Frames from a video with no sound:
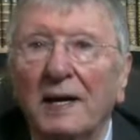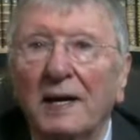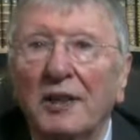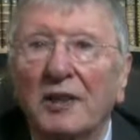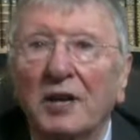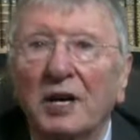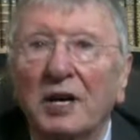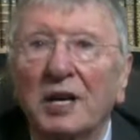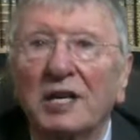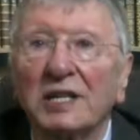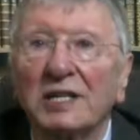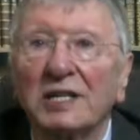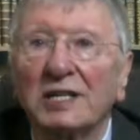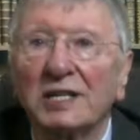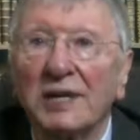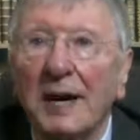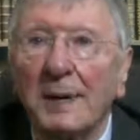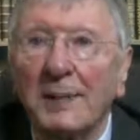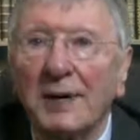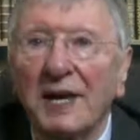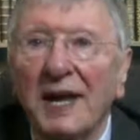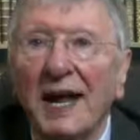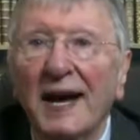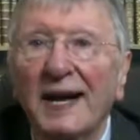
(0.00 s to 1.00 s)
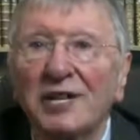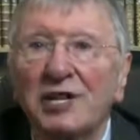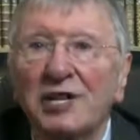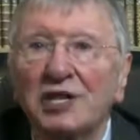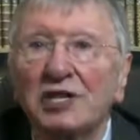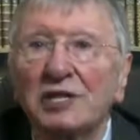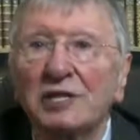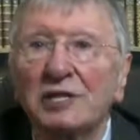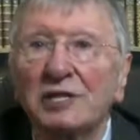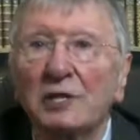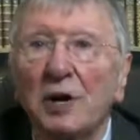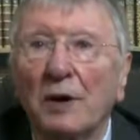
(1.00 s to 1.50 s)
The
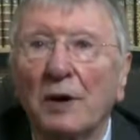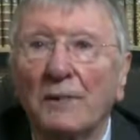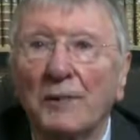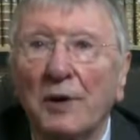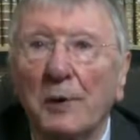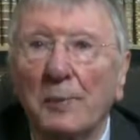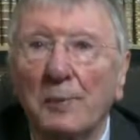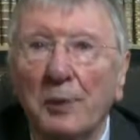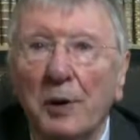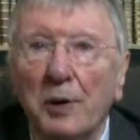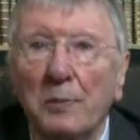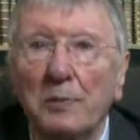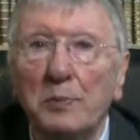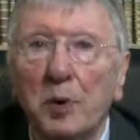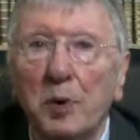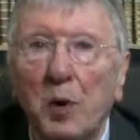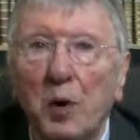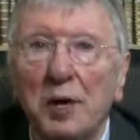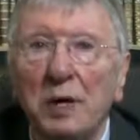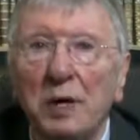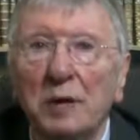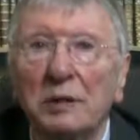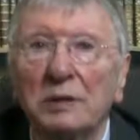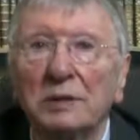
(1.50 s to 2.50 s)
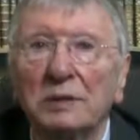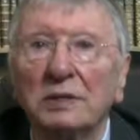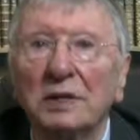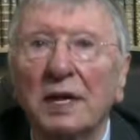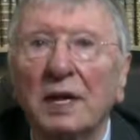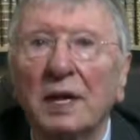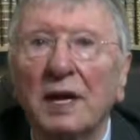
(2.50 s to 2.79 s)
contamination of the pump oil